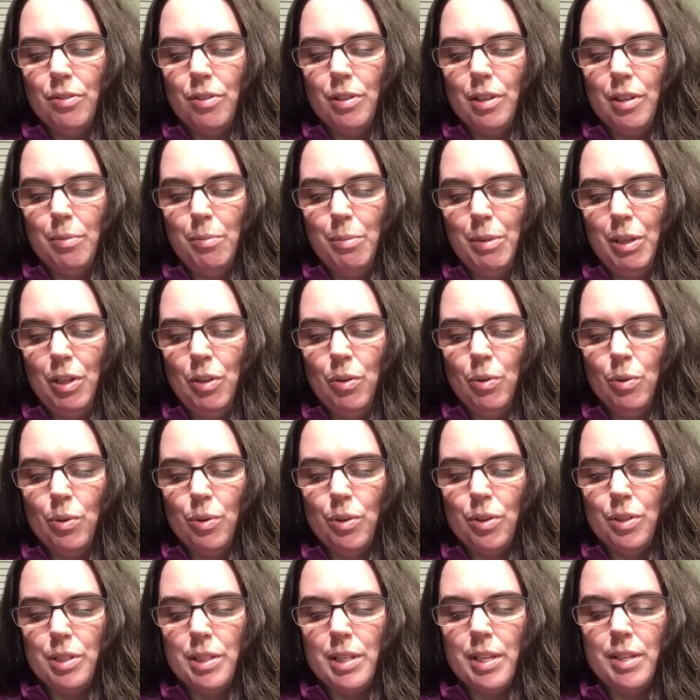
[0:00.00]
can be
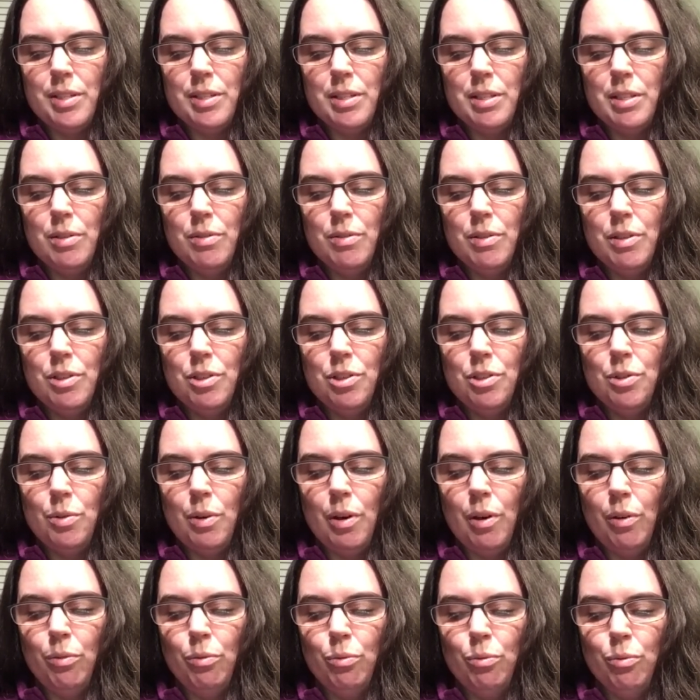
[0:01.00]
yours as soon as you
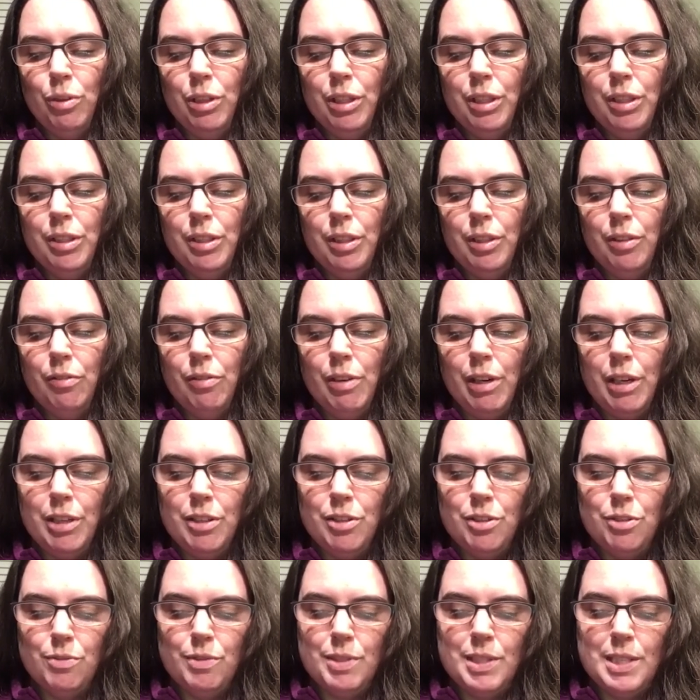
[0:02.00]
are really ready
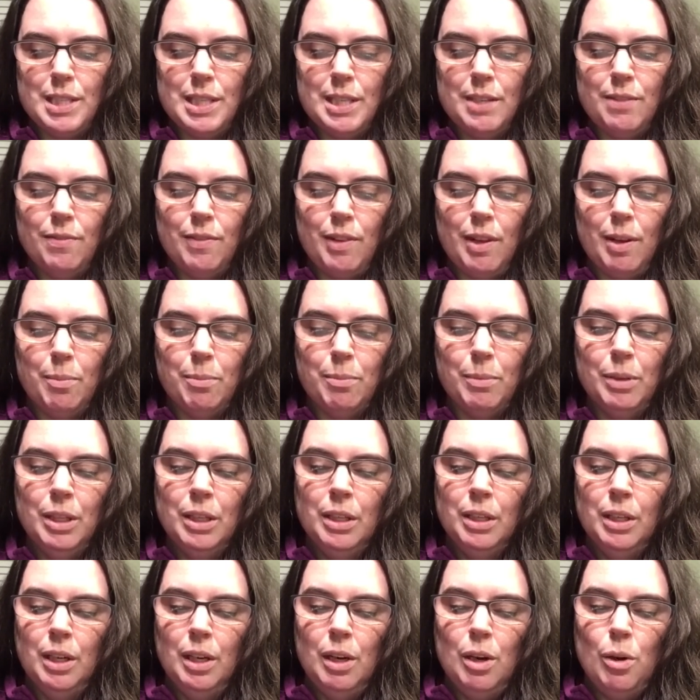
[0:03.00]
to receive them.
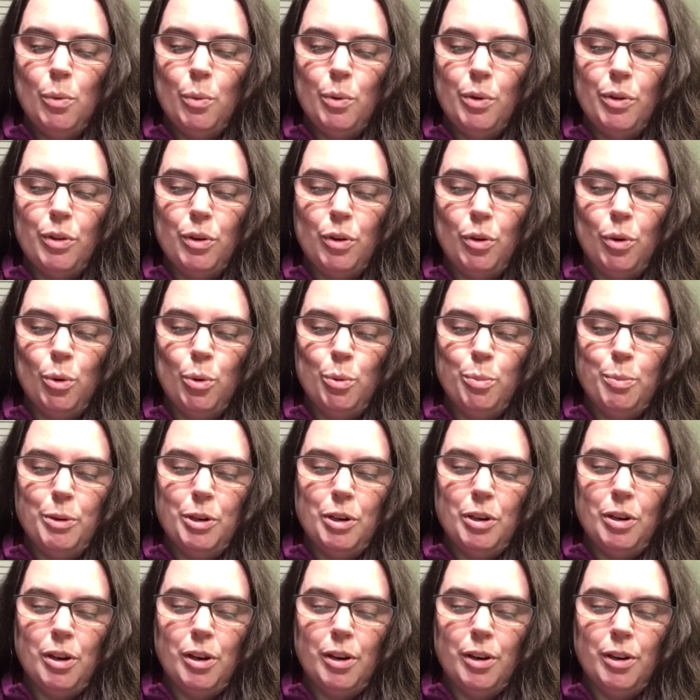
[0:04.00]
With an
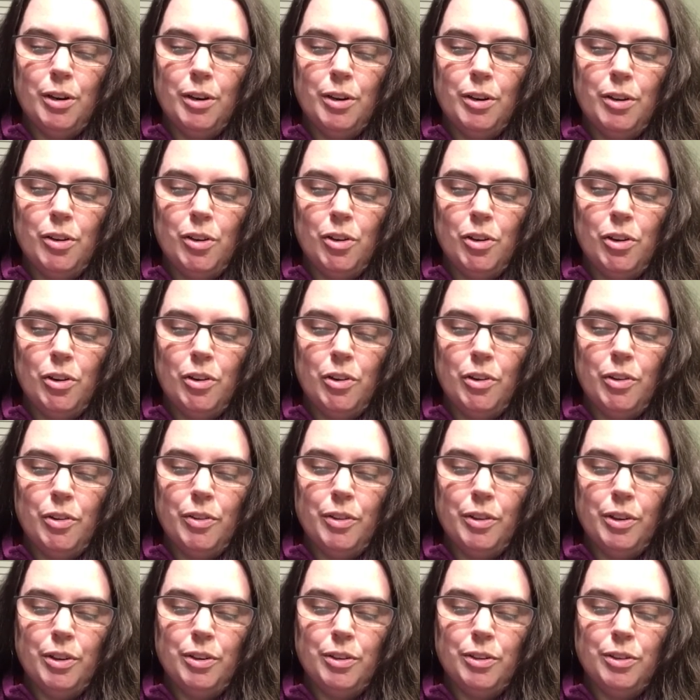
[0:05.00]
open heart, all
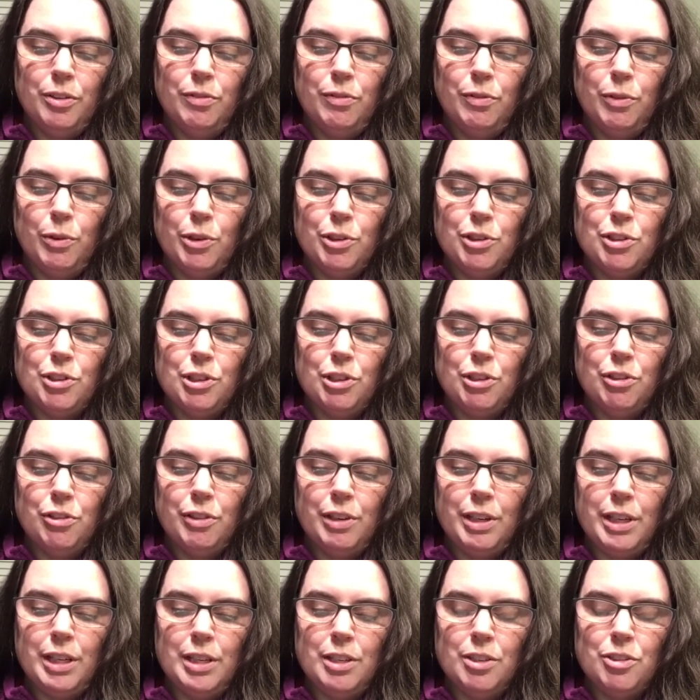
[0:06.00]
the good fortune
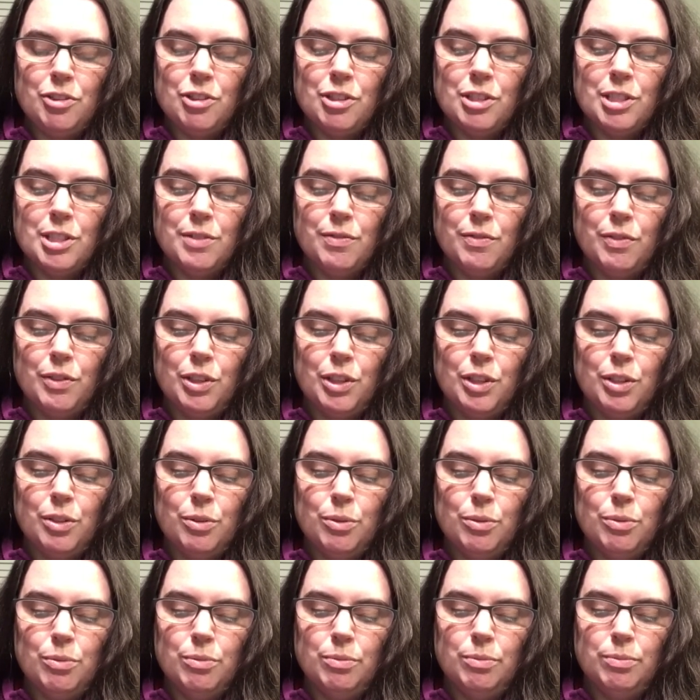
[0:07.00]
created just for
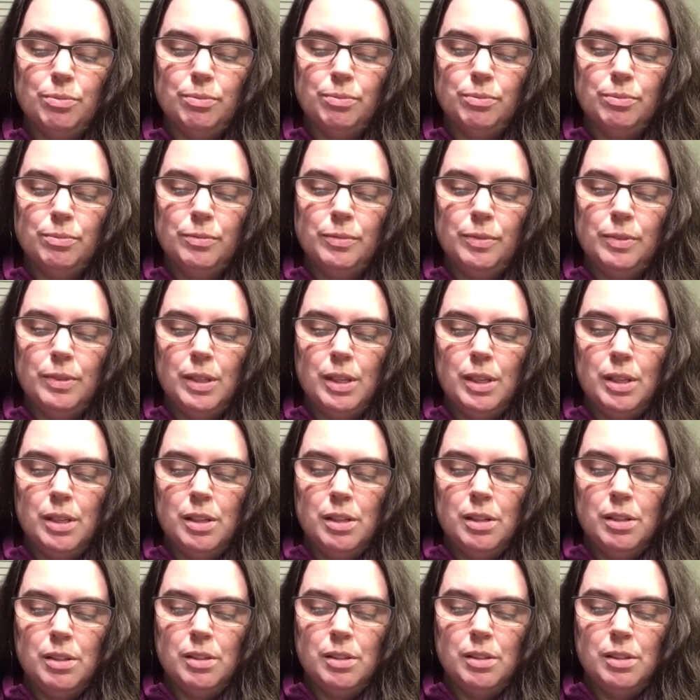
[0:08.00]
you.
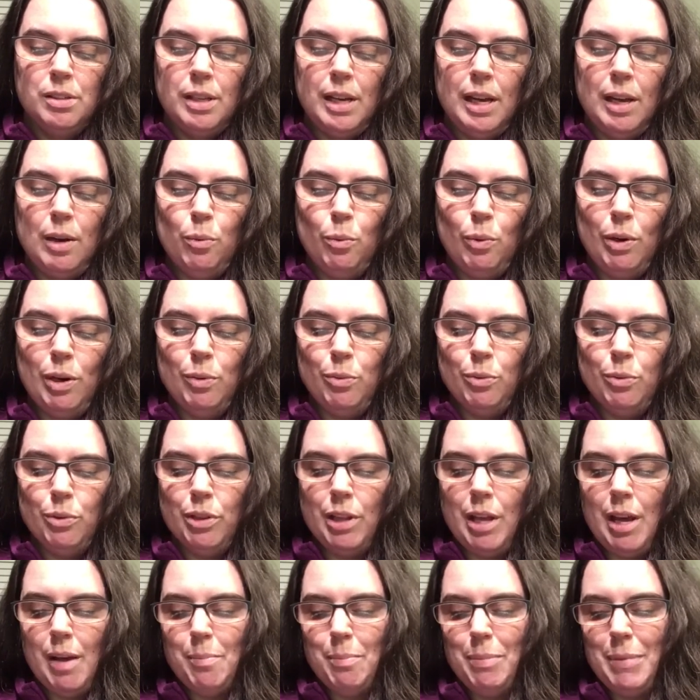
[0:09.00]
And when will
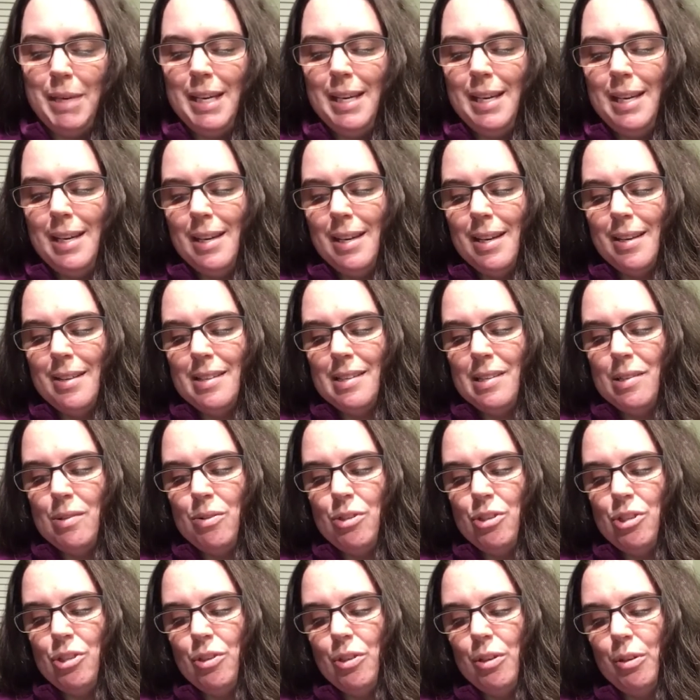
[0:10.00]
that be? As soon
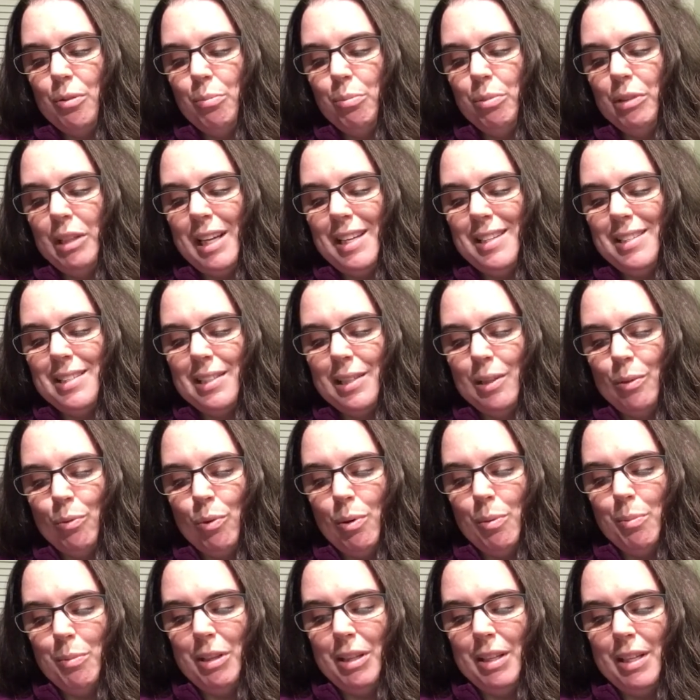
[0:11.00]
as you can bless the
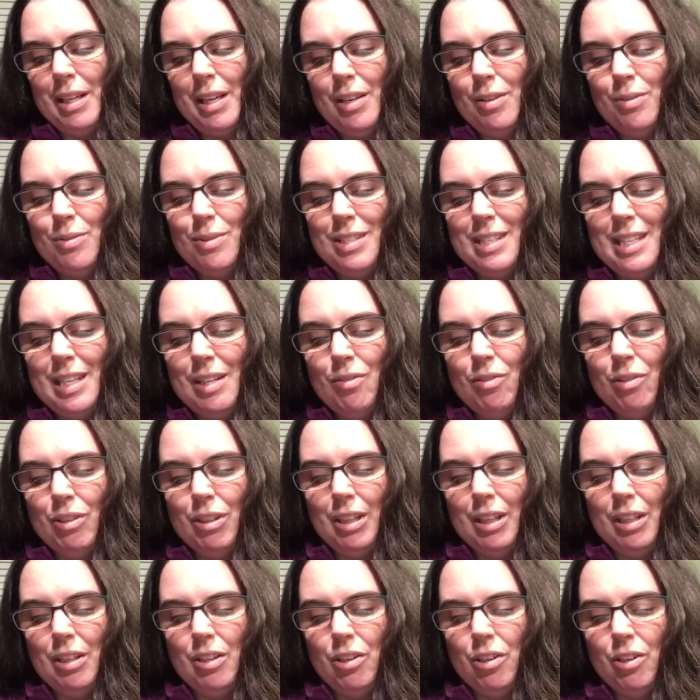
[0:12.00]
woman that you
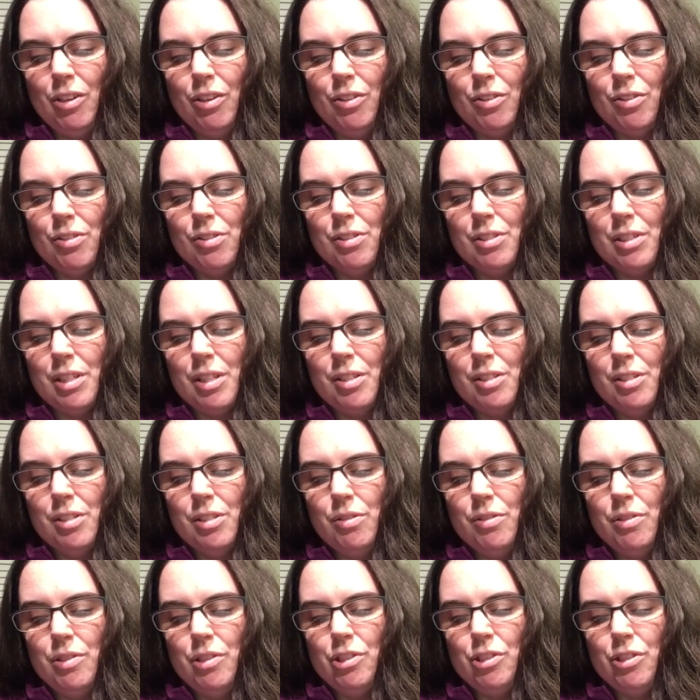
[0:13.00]
secretly curse. As soon
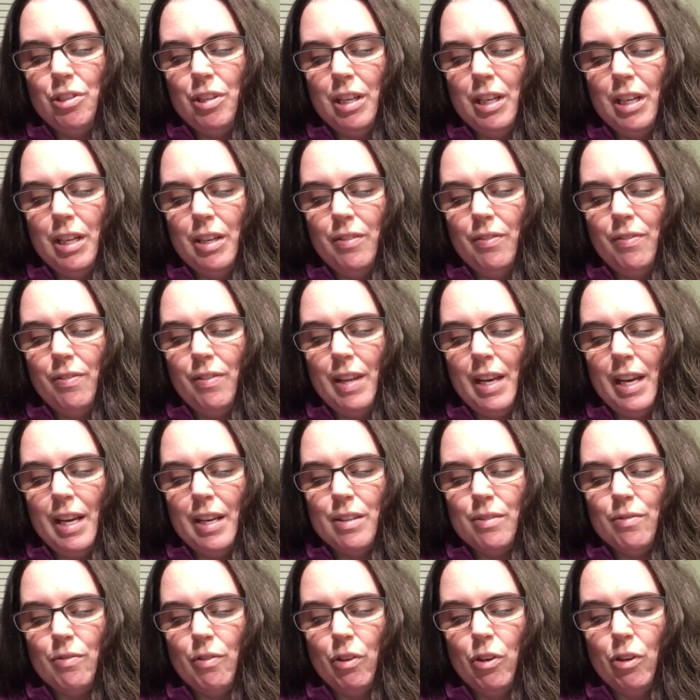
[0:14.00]
as you can give
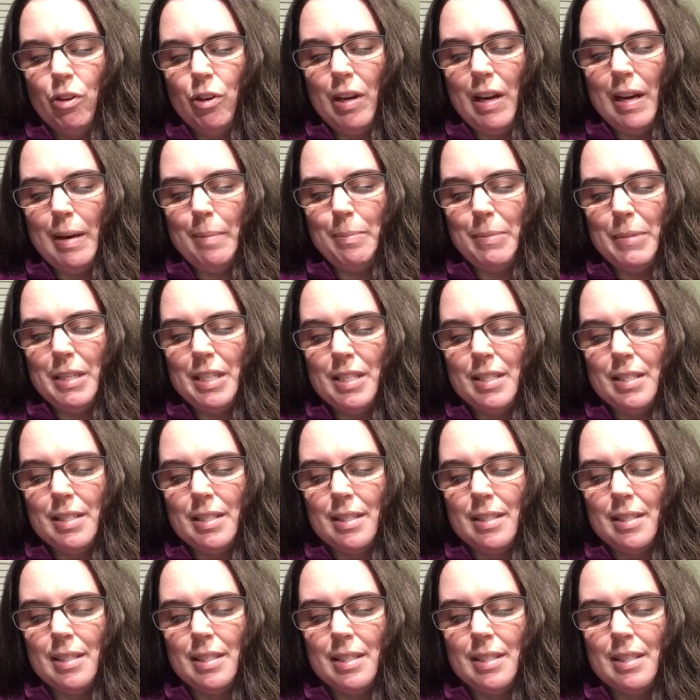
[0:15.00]
thanks for her happiness
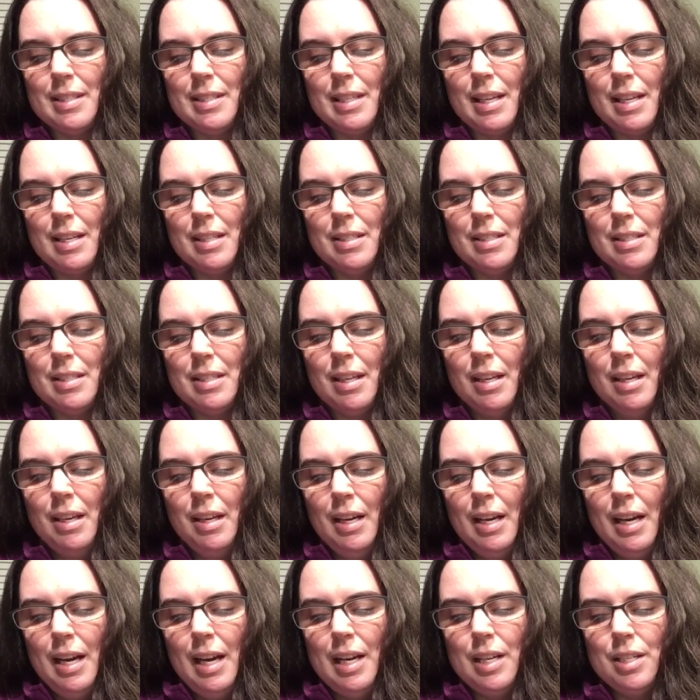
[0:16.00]
and success,
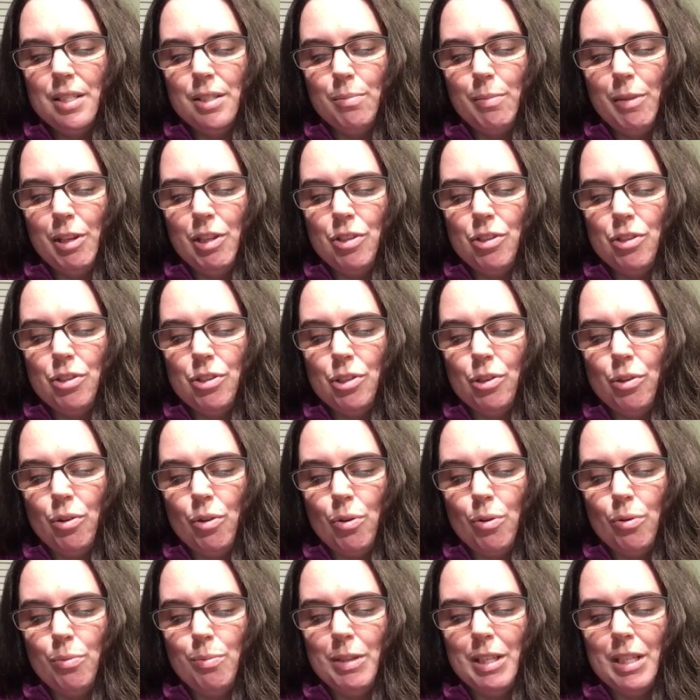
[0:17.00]
as much as your
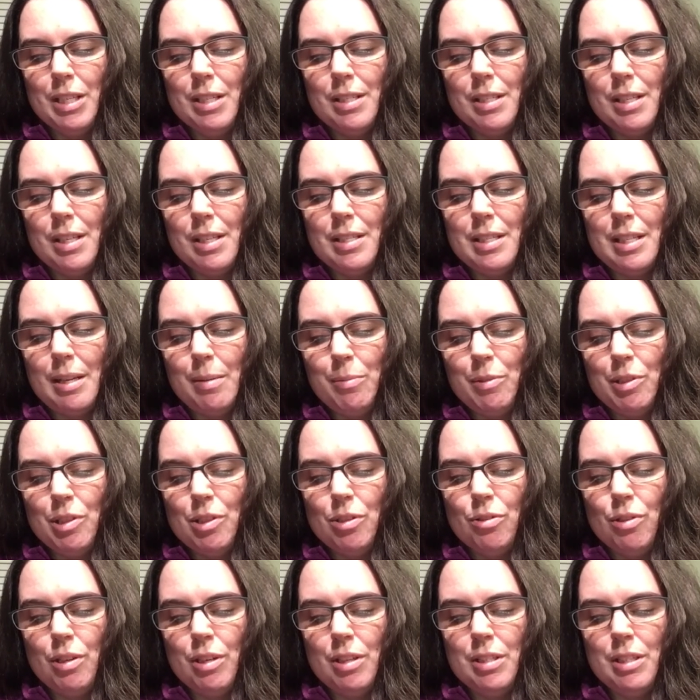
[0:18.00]
own, because it
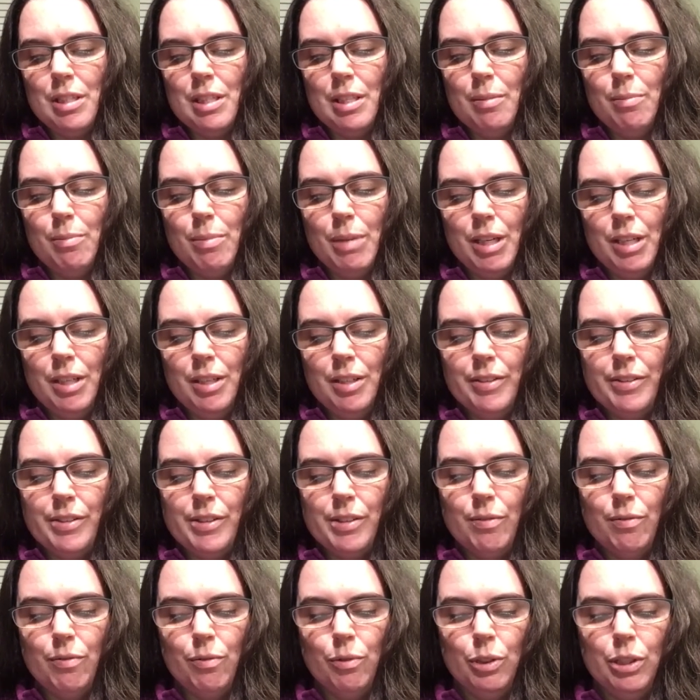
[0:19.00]
demonstrates the abundance
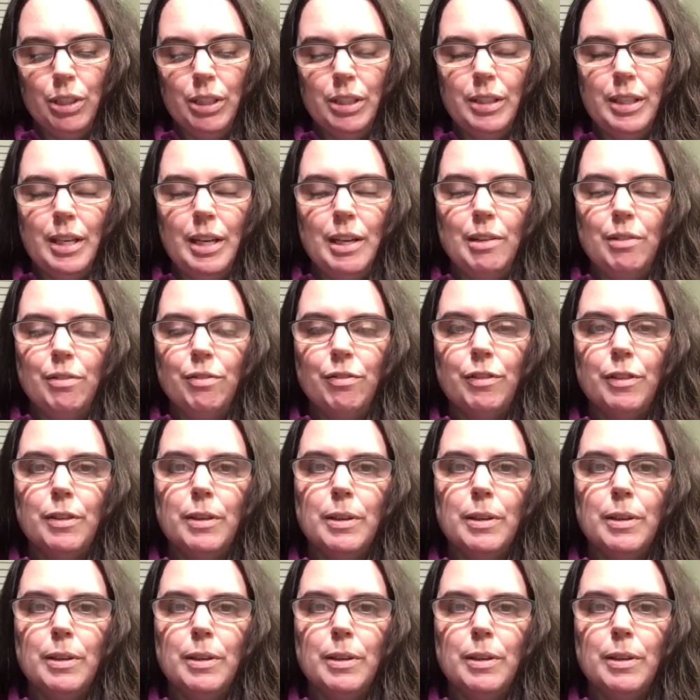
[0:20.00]
of real life.